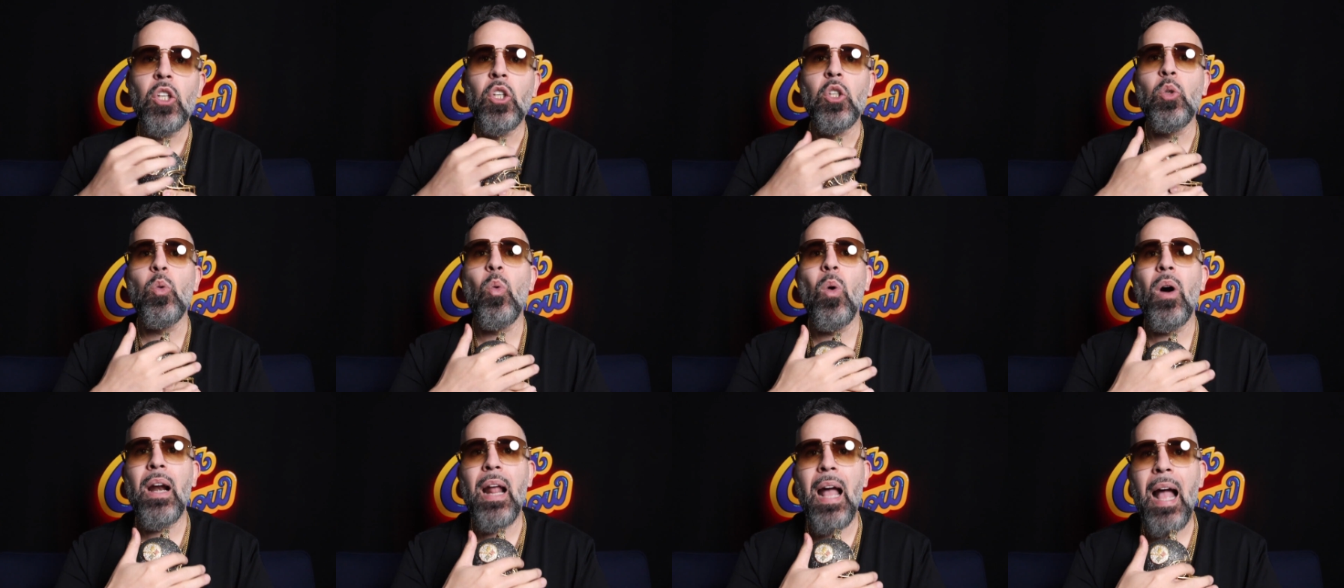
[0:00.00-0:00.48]
you
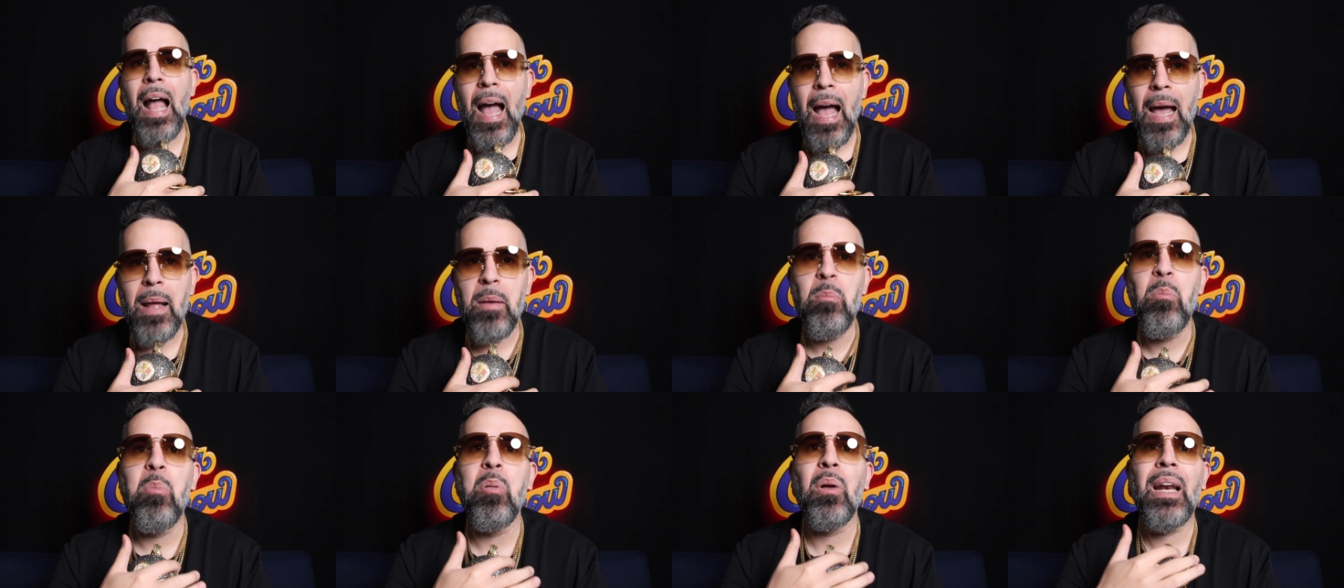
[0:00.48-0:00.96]
wanna
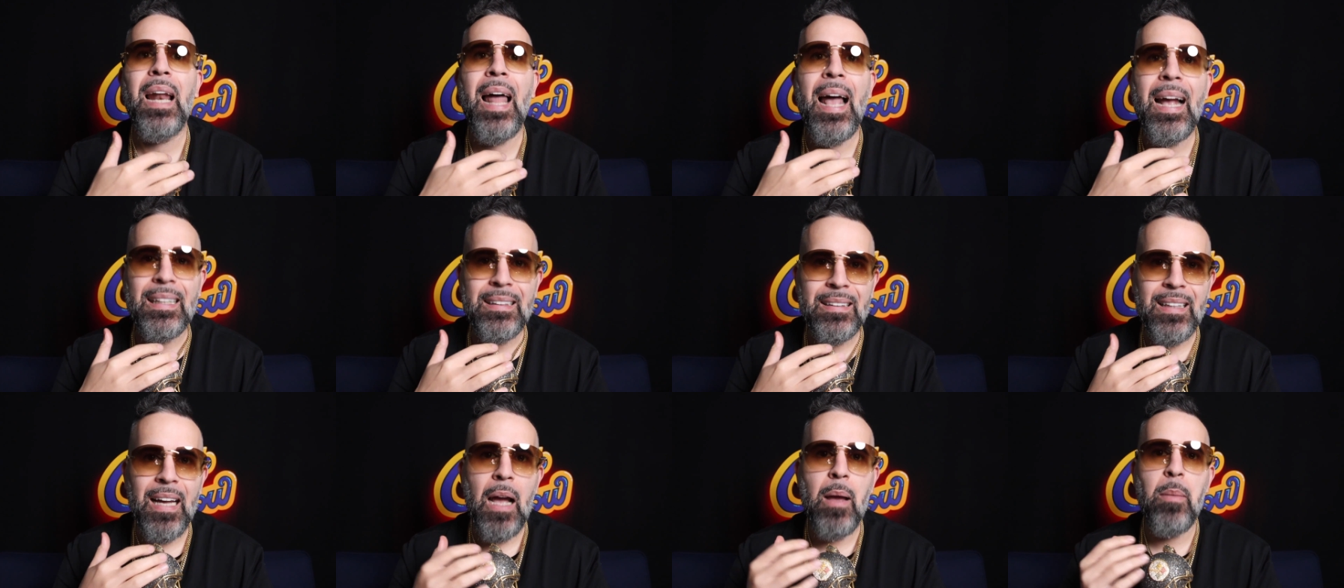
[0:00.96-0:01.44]
add
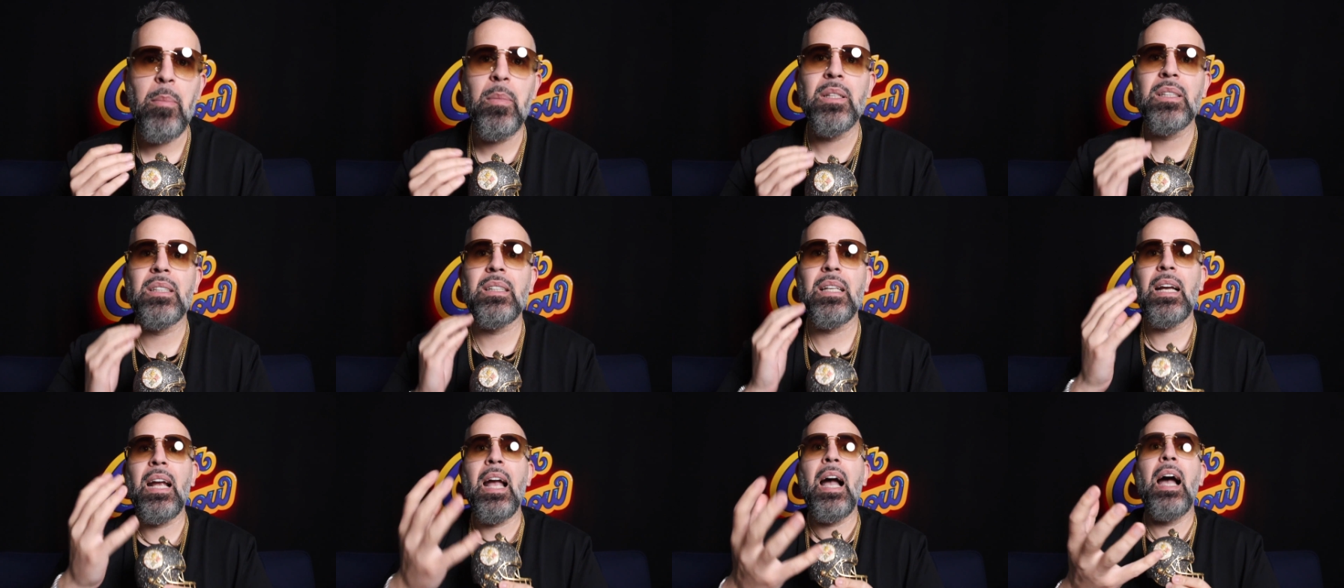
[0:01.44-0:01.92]
black diamonds
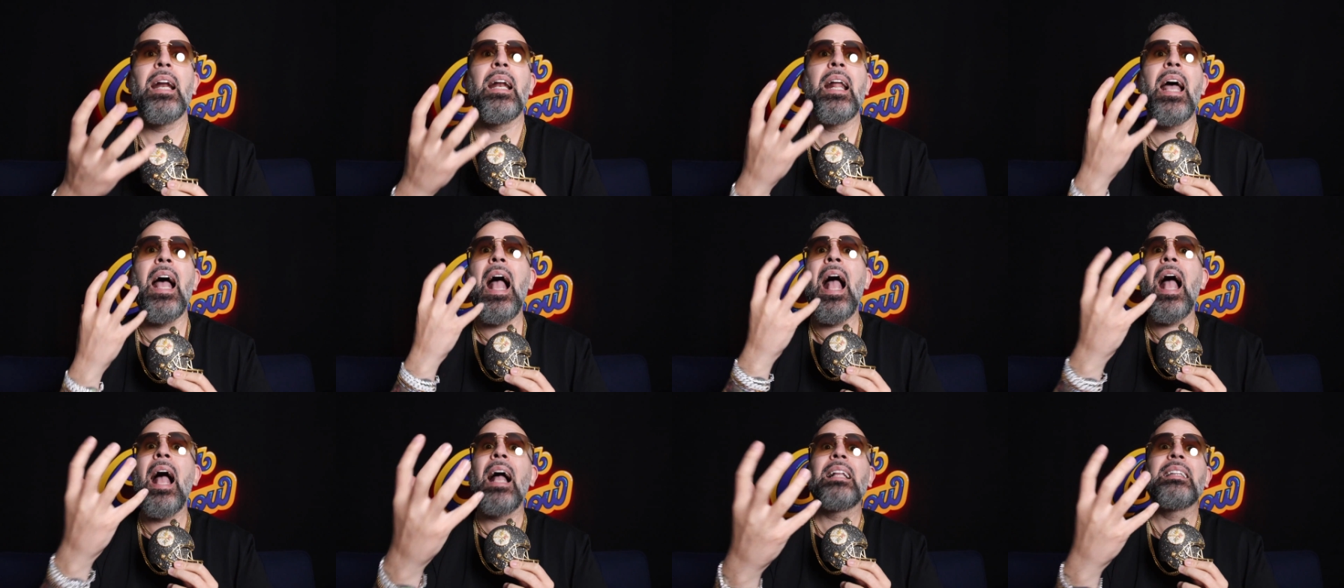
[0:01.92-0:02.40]
to
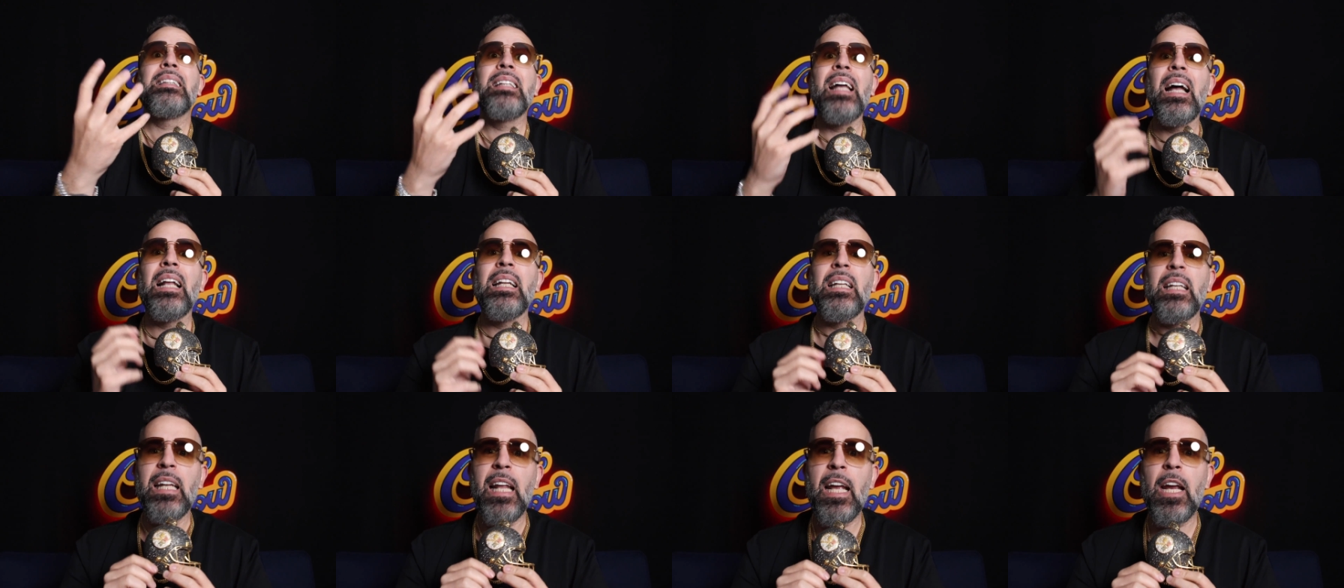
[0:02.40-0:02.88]
kinda add
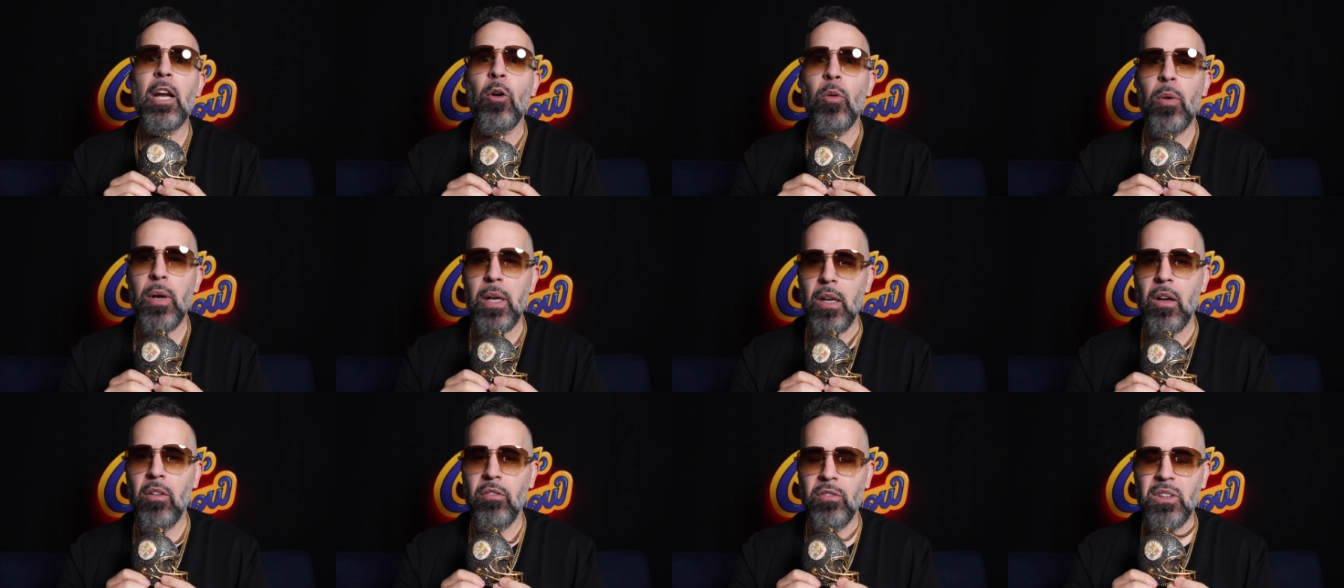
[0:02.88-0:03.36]
that
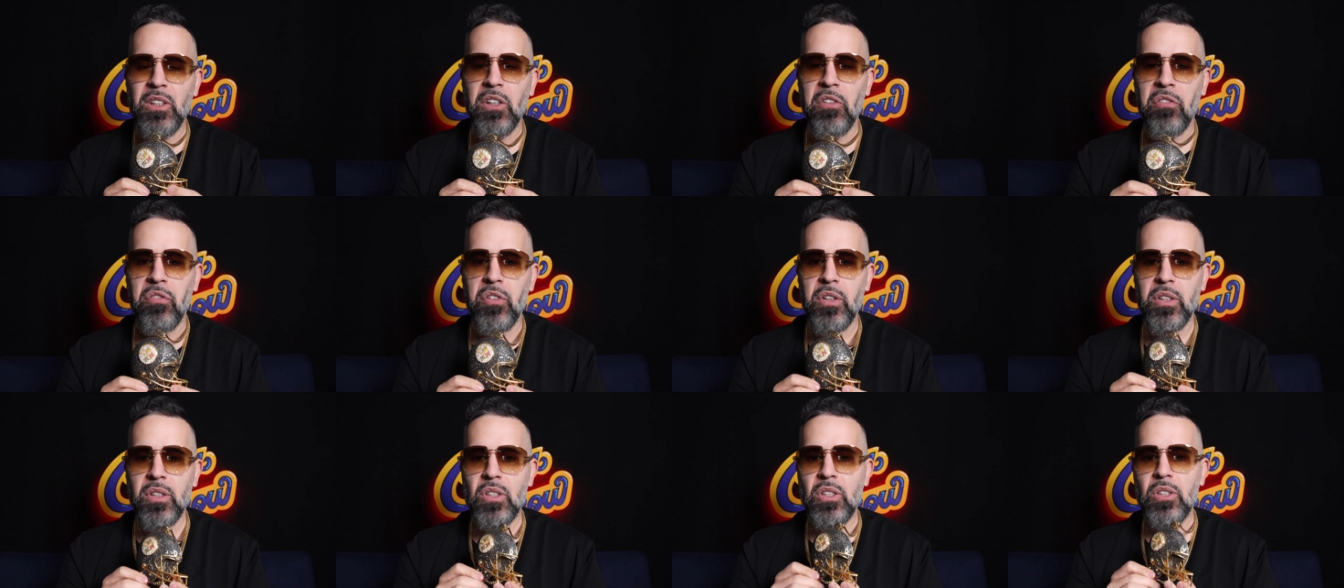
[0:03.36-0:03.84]
layering of
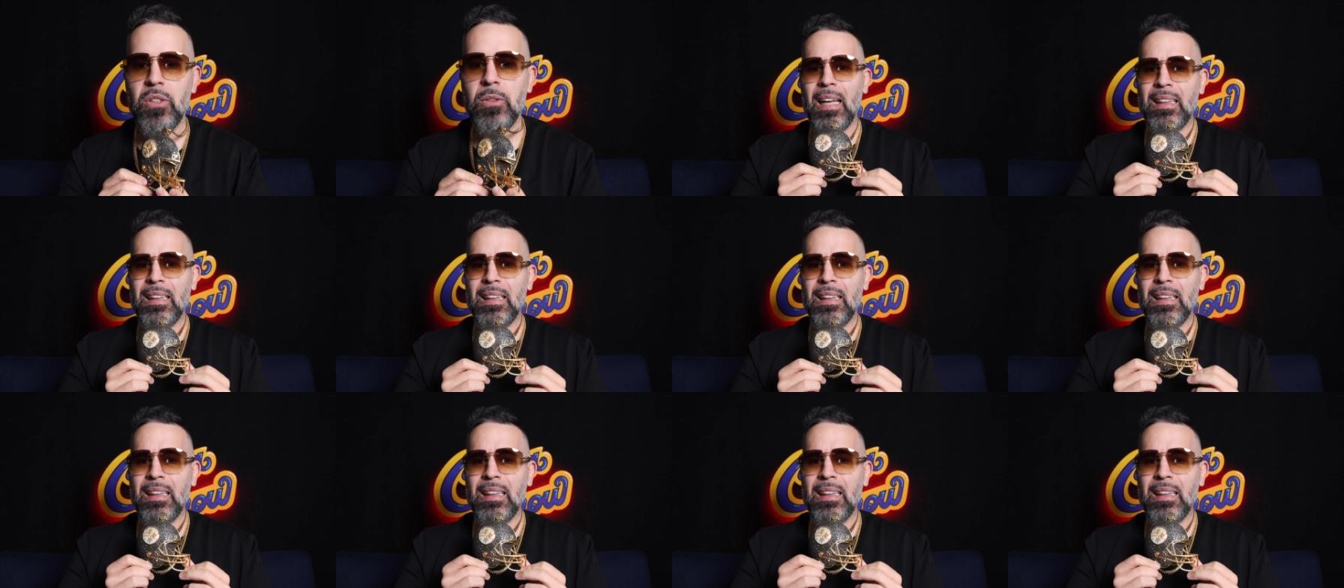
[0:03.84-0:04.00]
difference.